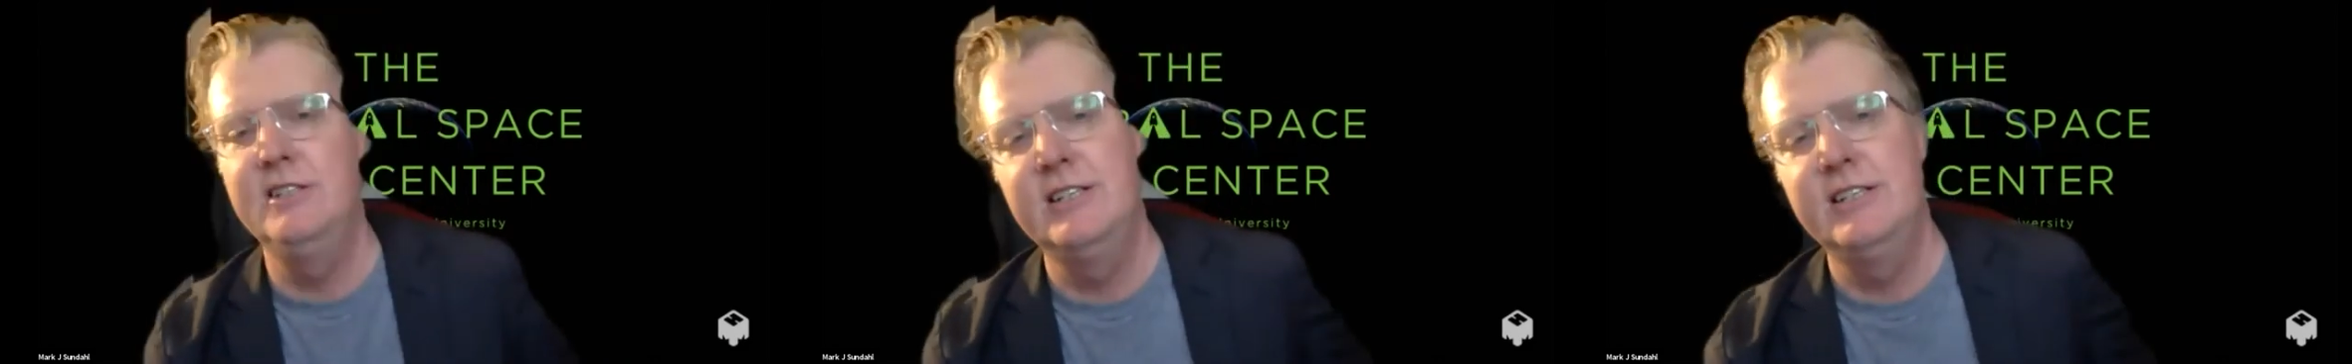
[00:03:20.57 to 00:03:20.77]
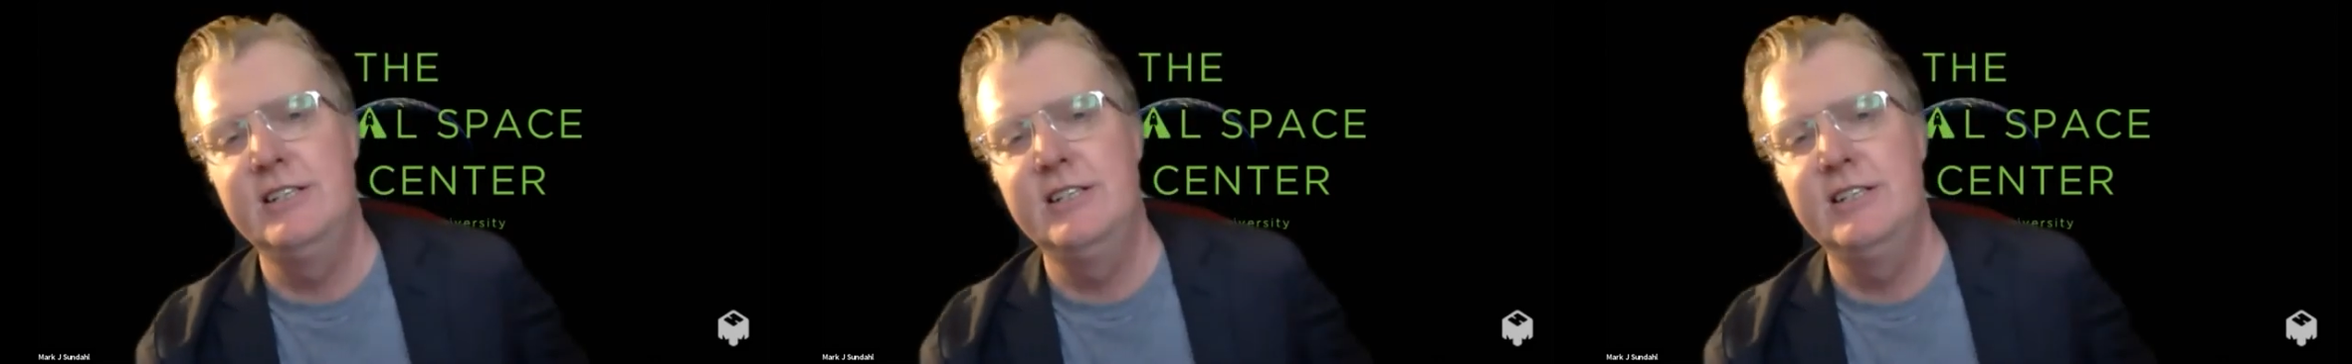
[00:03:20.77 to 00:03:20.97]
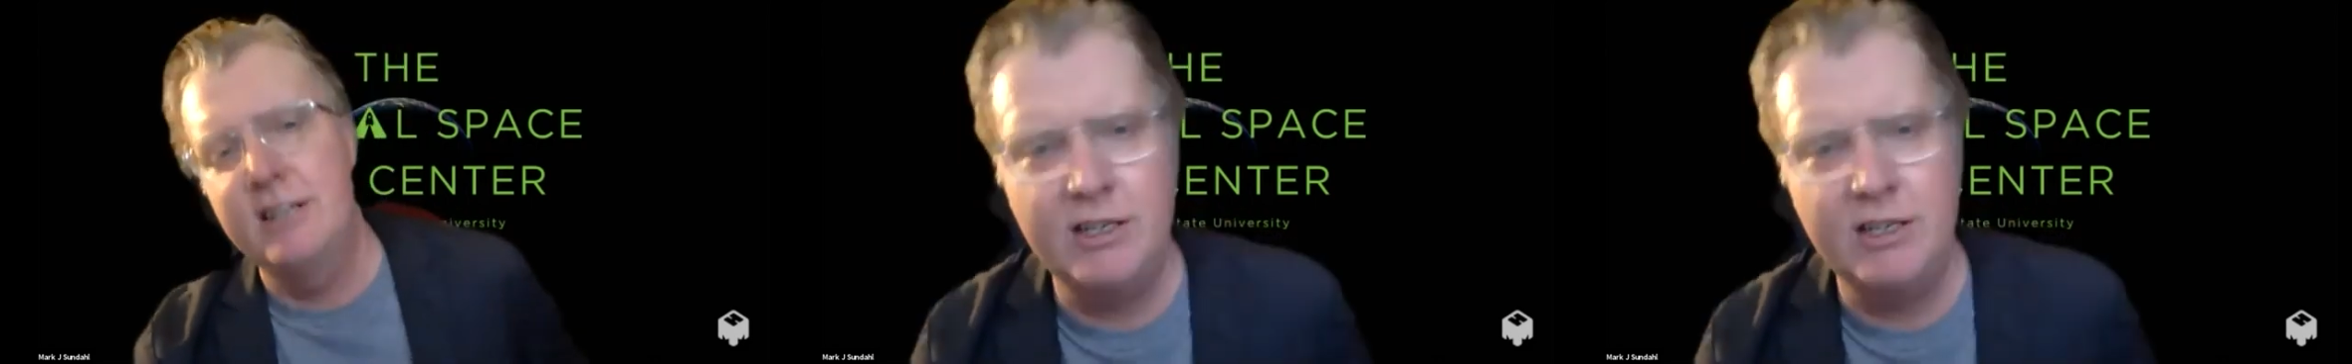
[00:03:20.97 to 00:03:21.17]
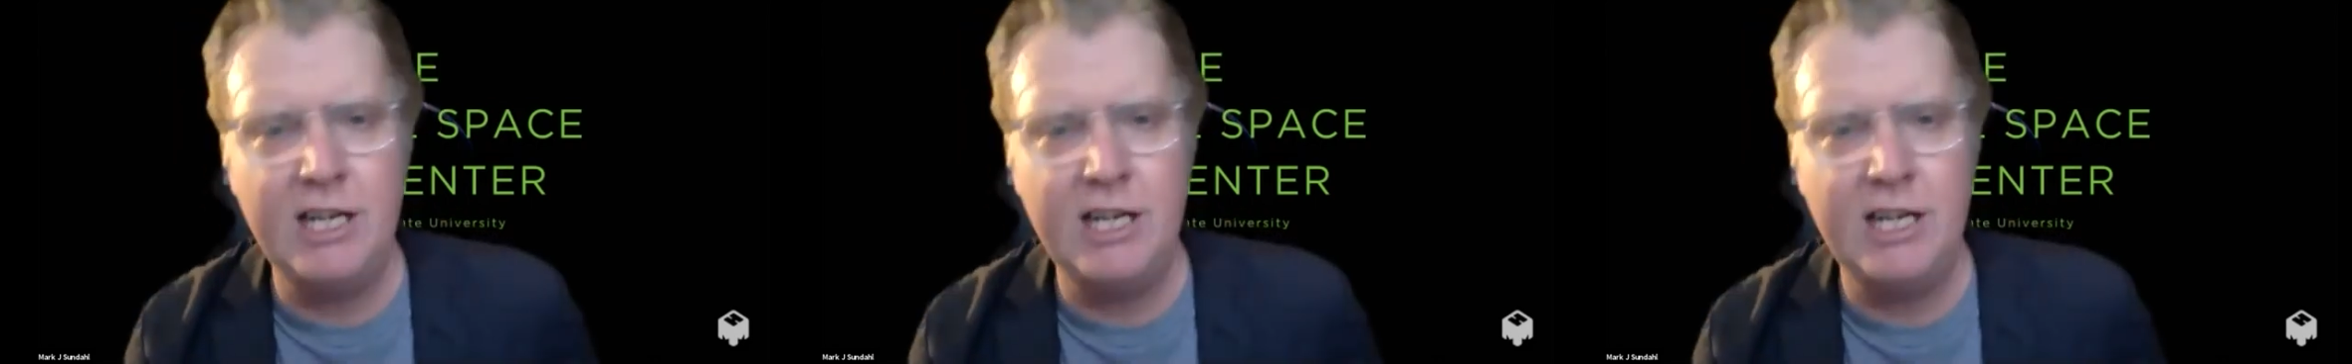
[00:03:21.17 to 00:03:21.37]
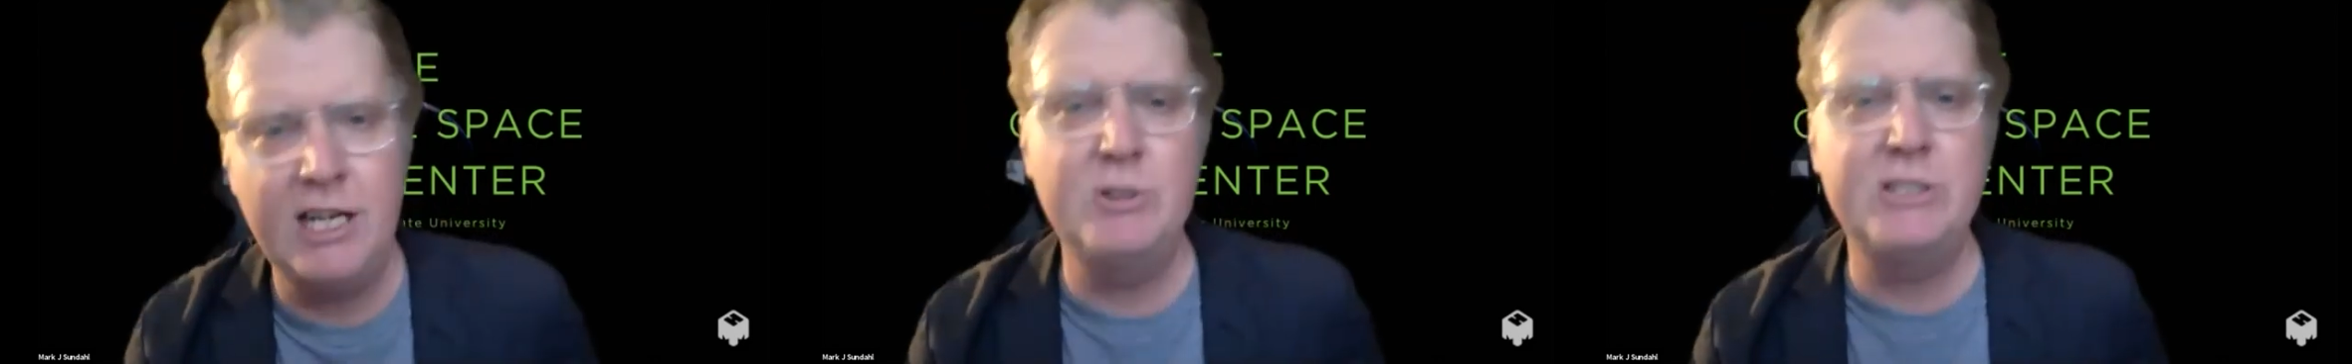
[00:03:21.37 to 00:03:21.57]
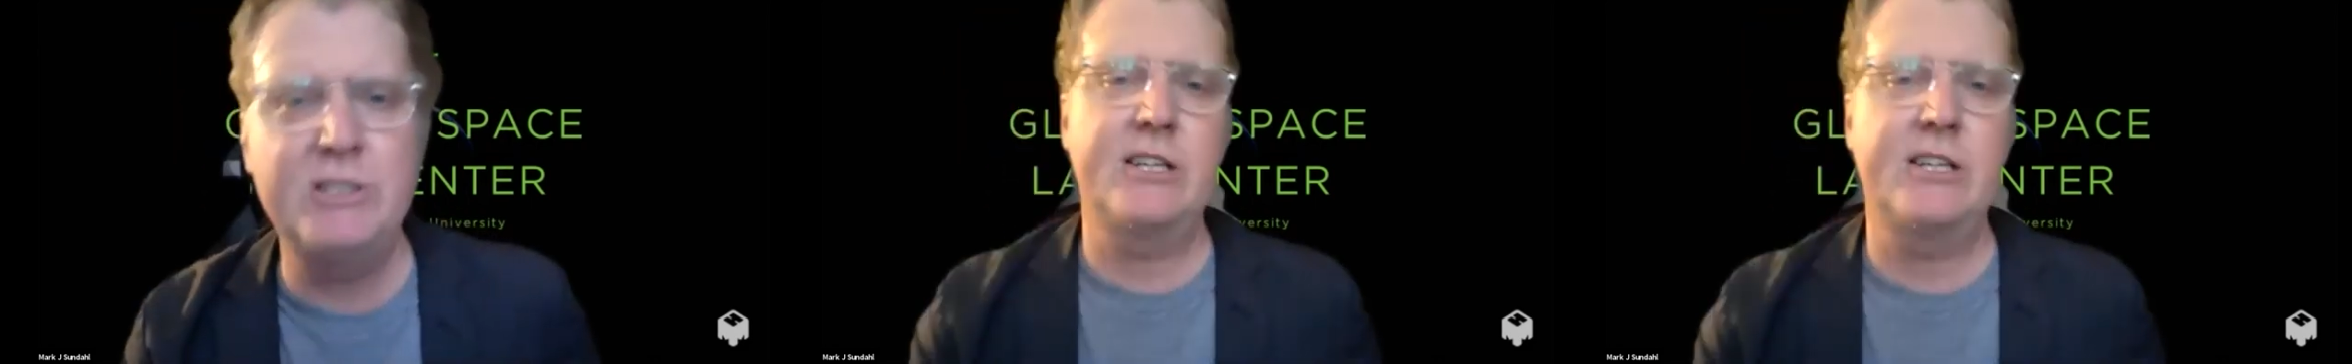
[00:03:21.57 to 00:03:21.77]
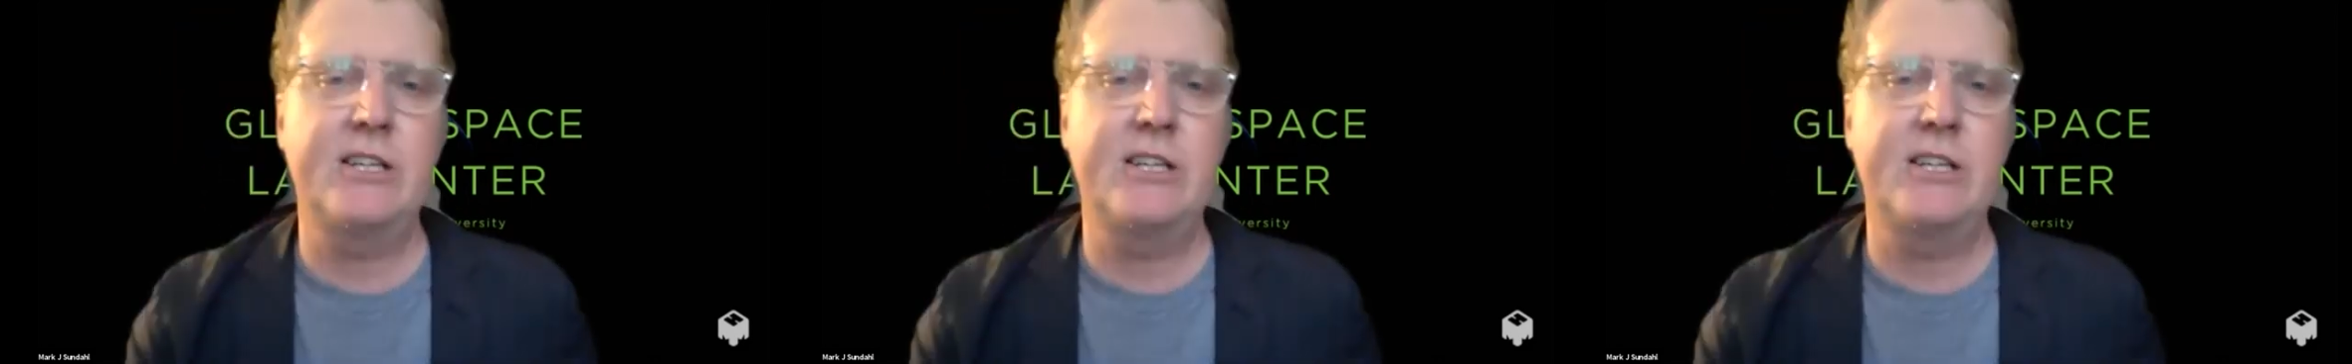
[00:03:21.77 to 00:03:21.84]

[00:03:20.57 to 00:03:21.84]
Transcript: I, I would disagree